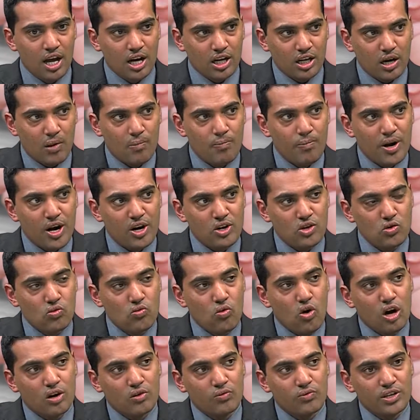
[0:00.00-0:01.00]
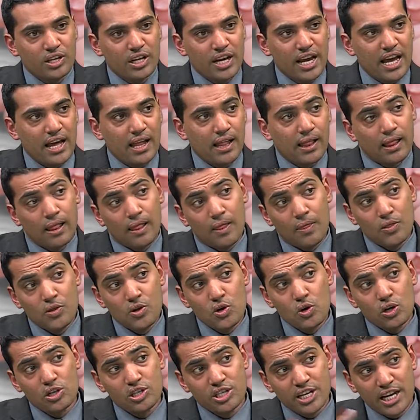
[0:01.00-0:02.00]
compared to what we call
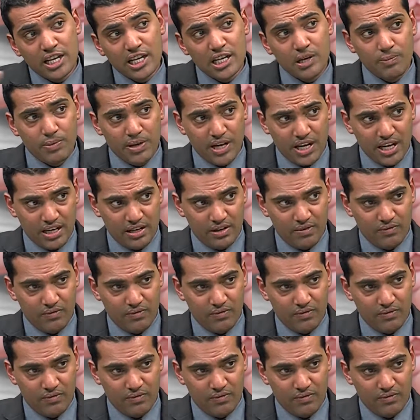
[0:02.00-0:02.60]
neurogenic pain,